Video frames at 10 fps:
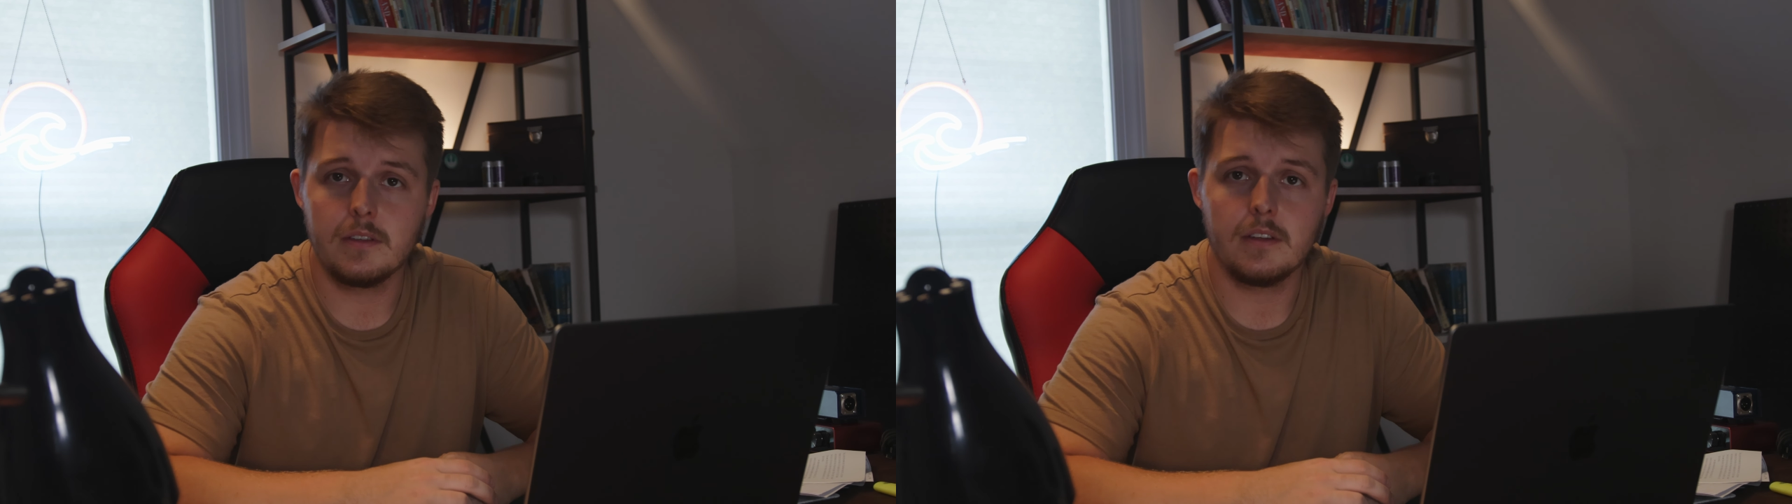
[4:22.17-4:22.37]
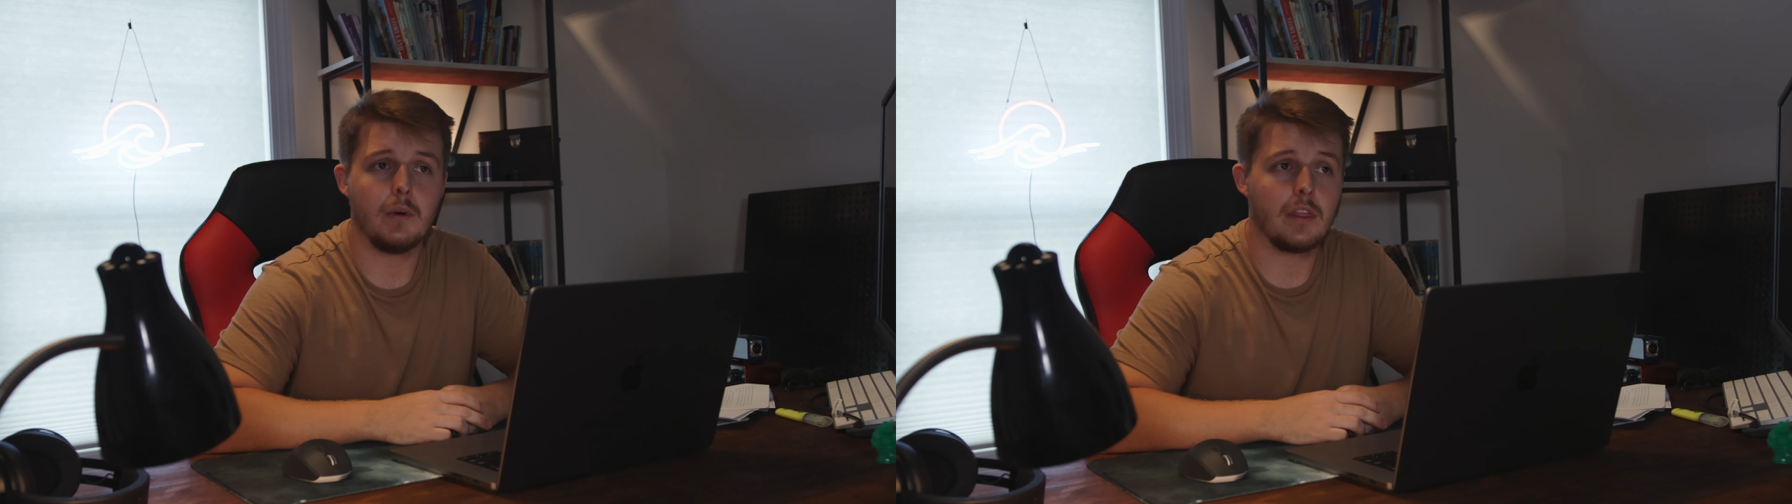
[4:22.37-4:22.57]

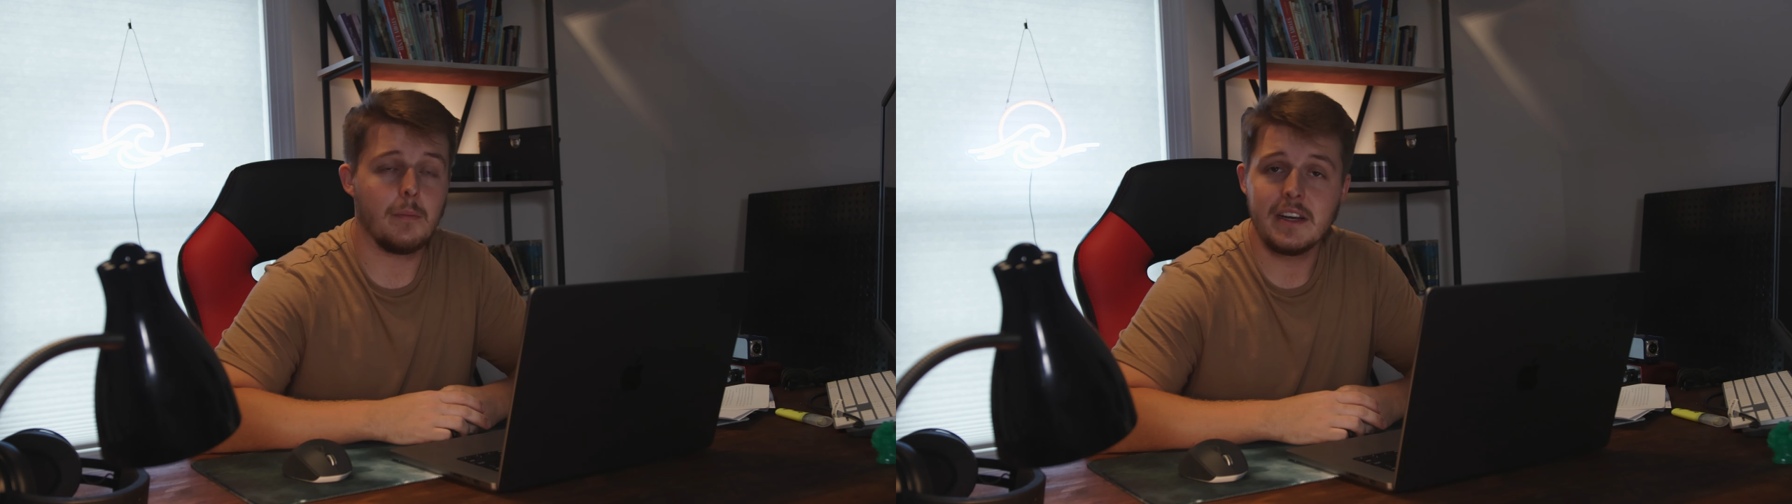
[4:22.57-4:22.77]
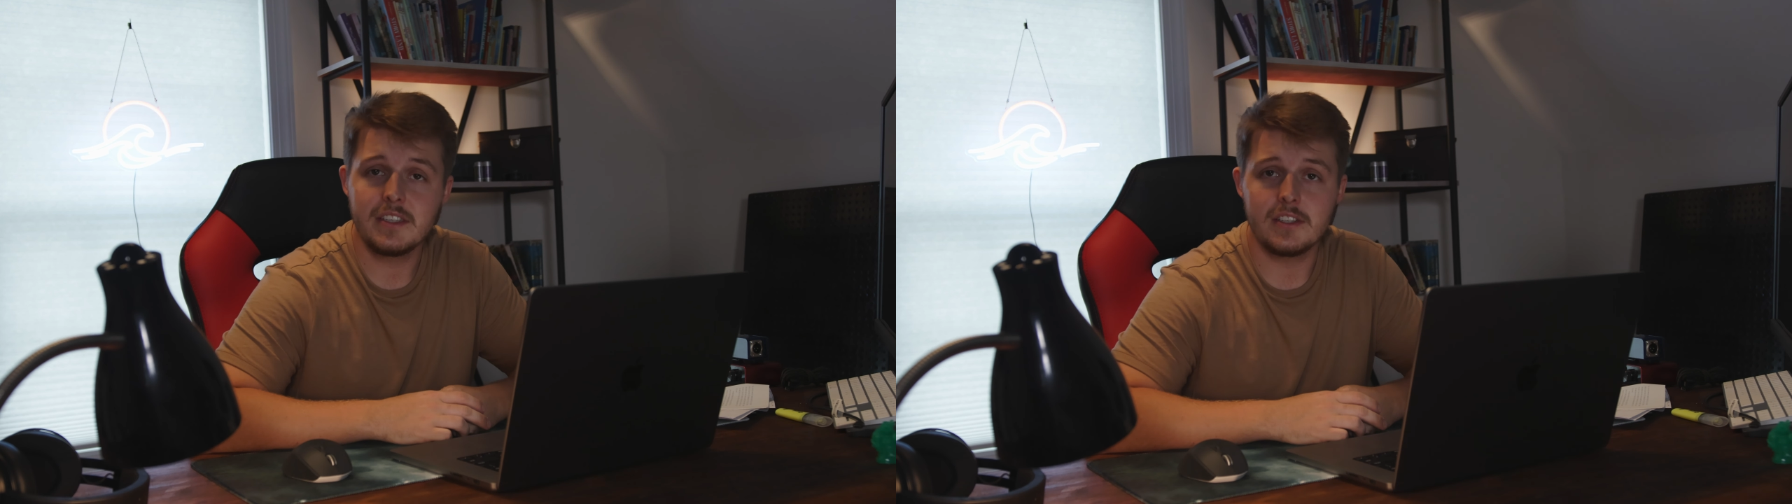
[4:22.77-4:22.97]
with the
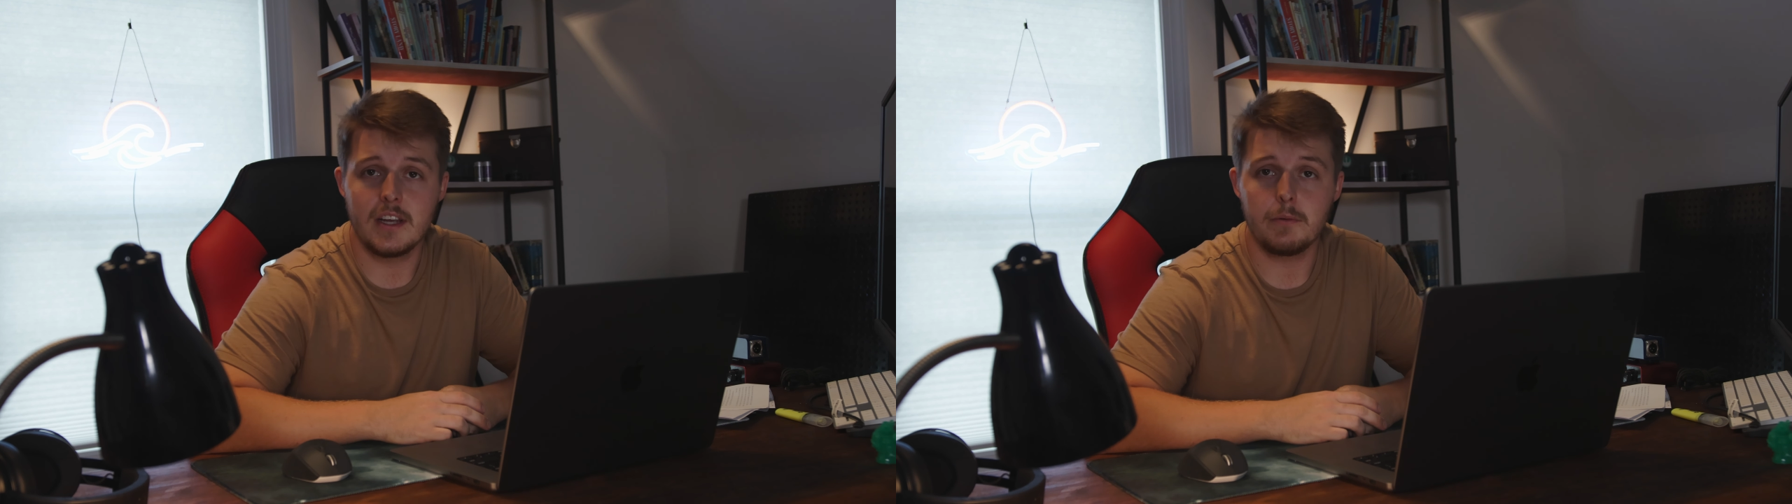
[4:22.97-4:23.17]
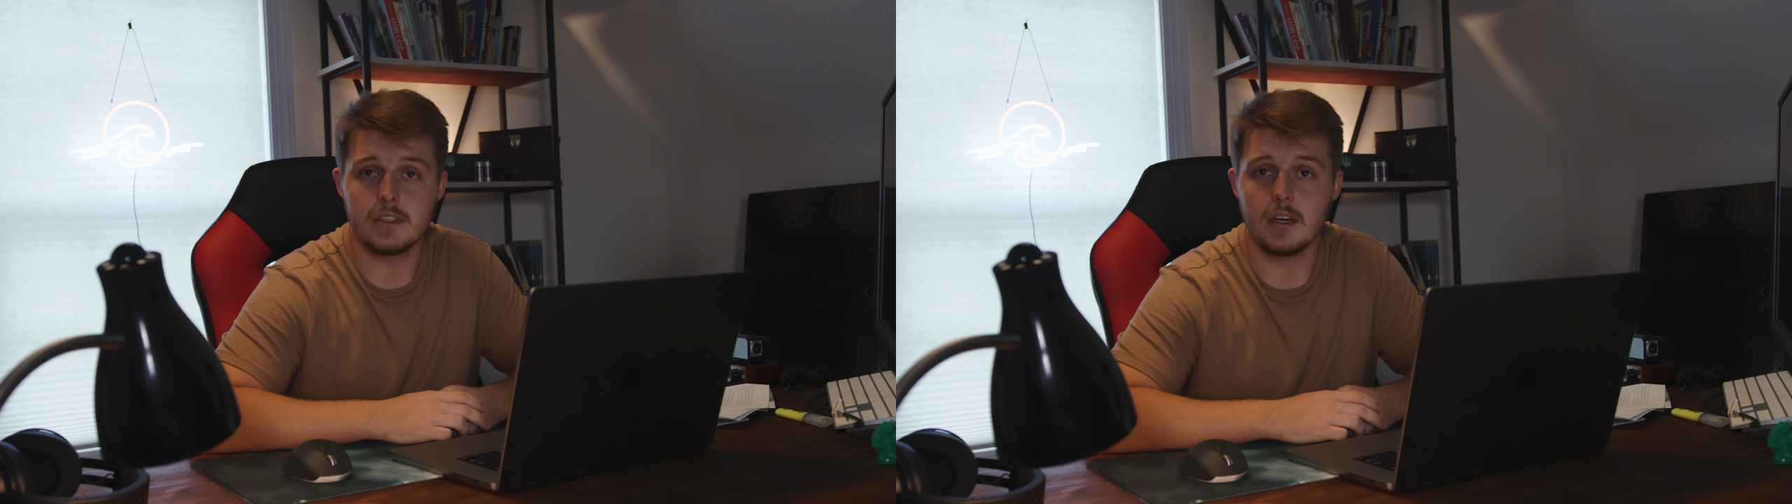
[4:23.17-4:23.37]
message
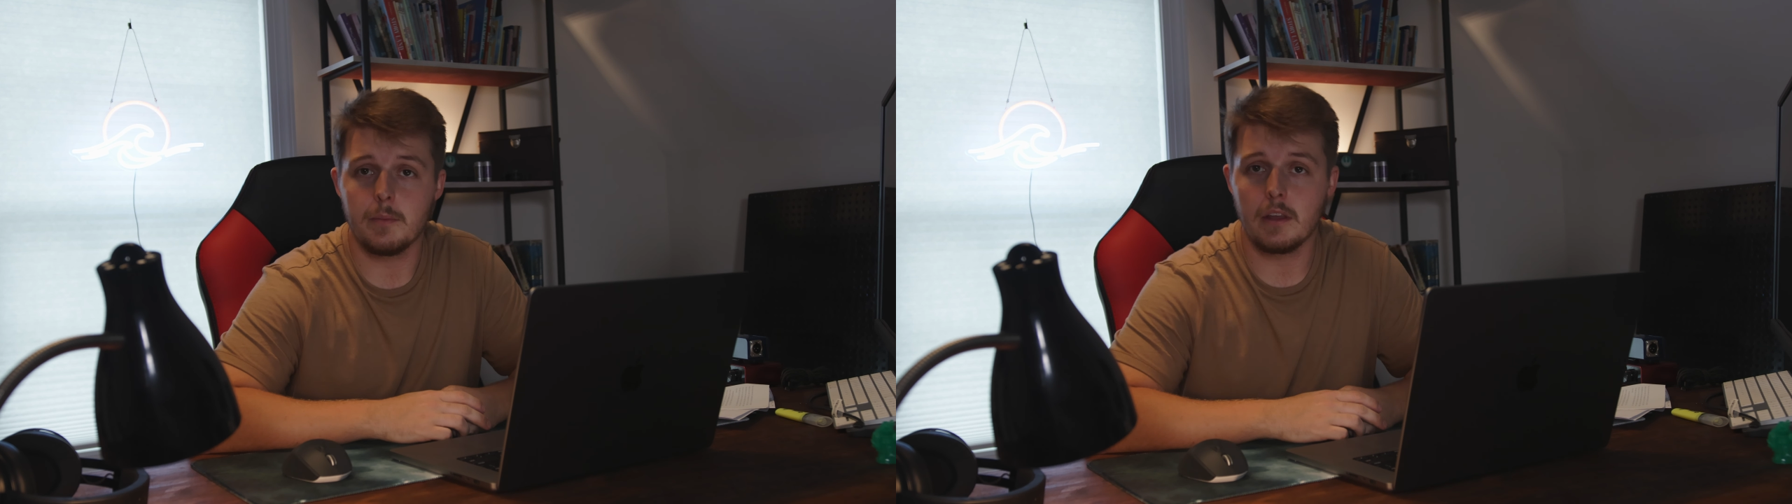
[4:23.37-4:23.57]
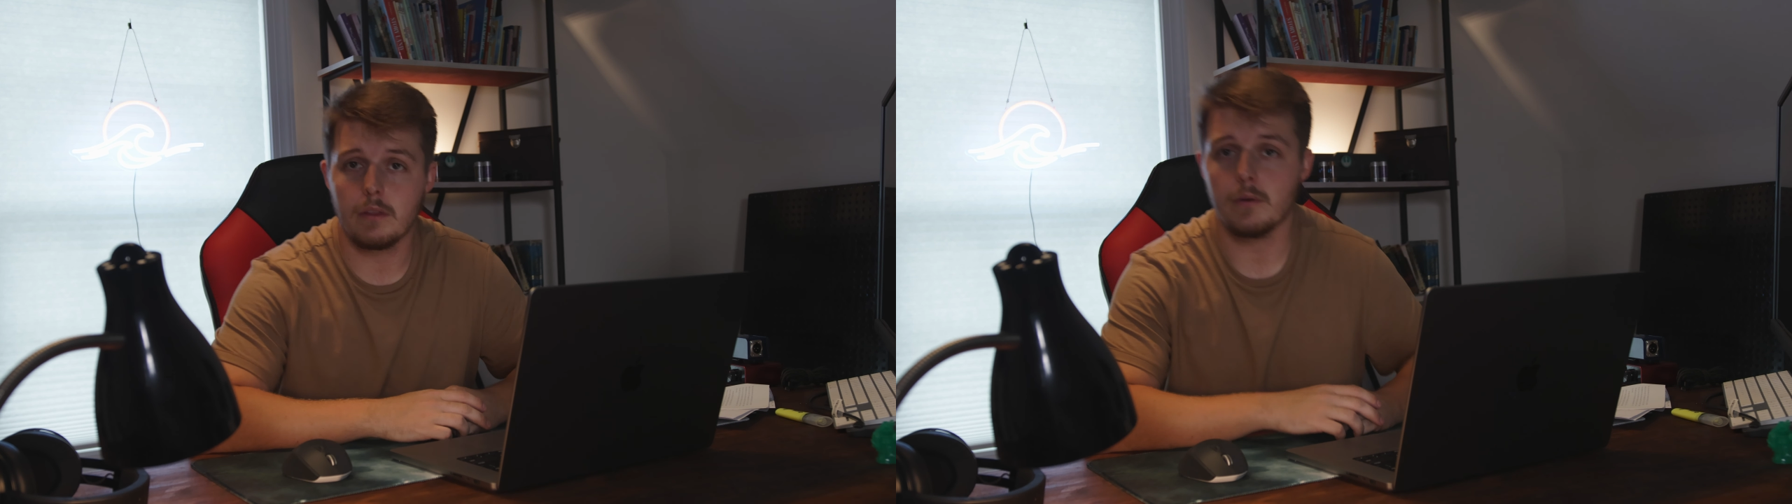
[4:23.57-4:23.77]
that was
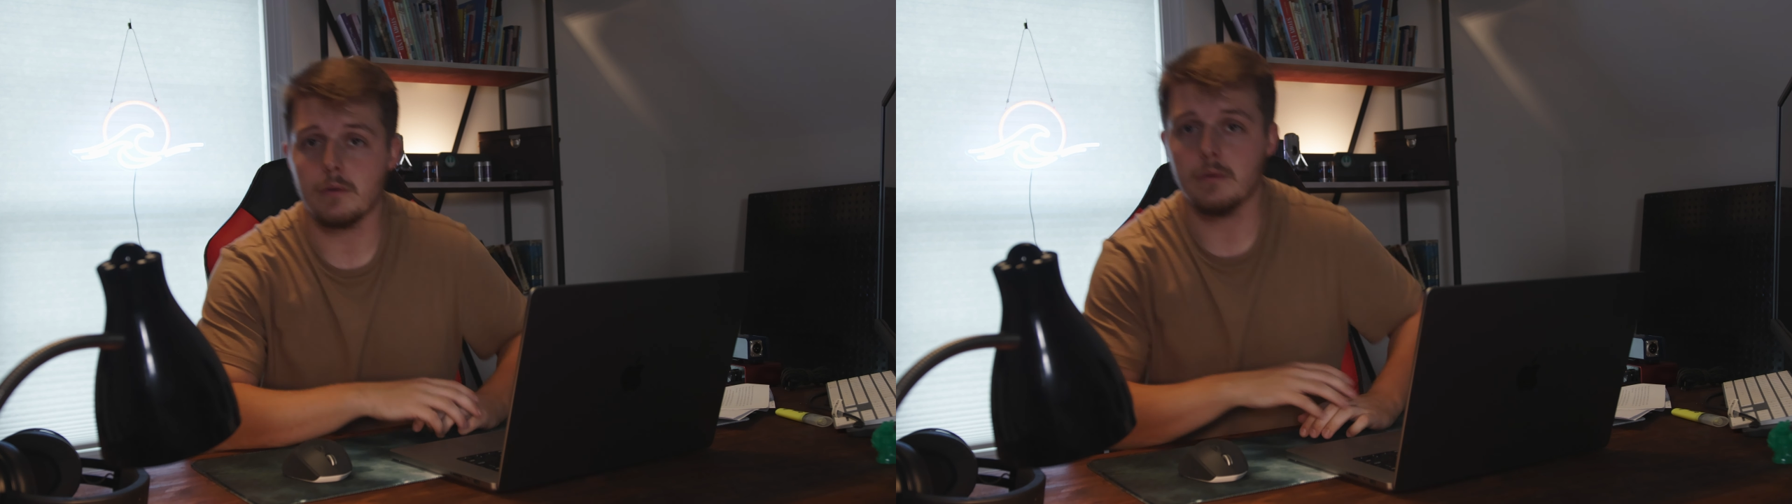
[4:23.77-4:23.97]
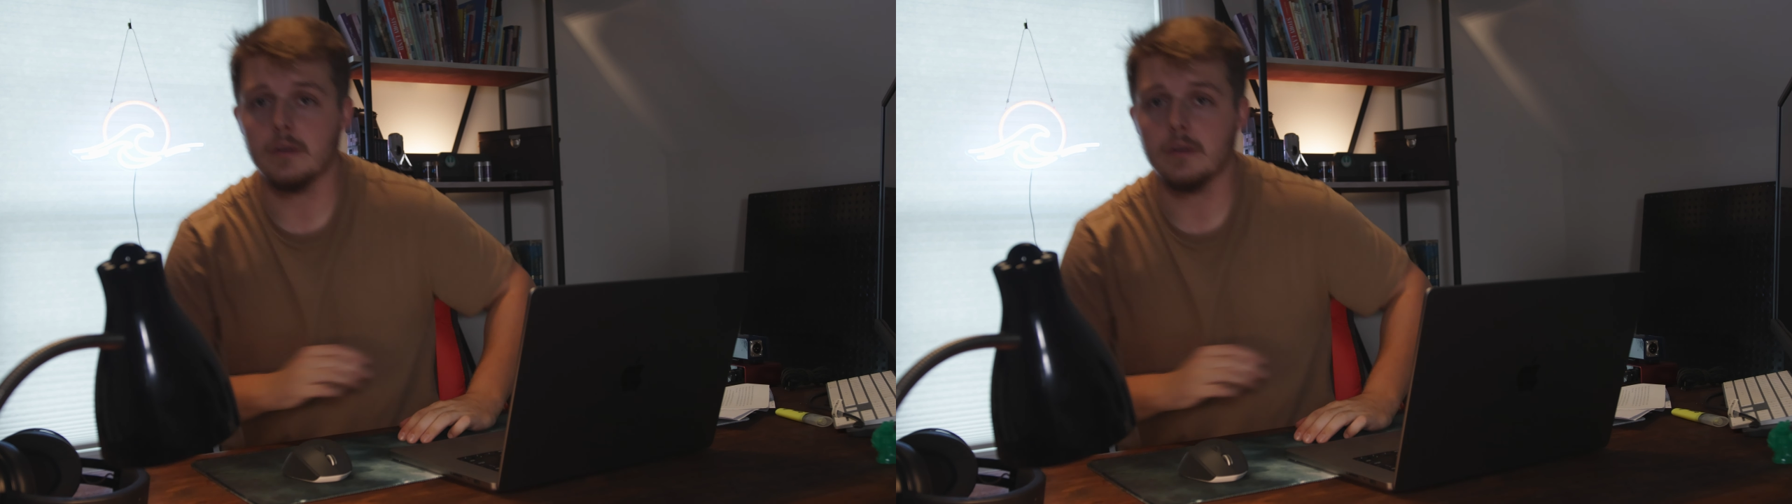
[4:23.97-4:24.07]
coming through.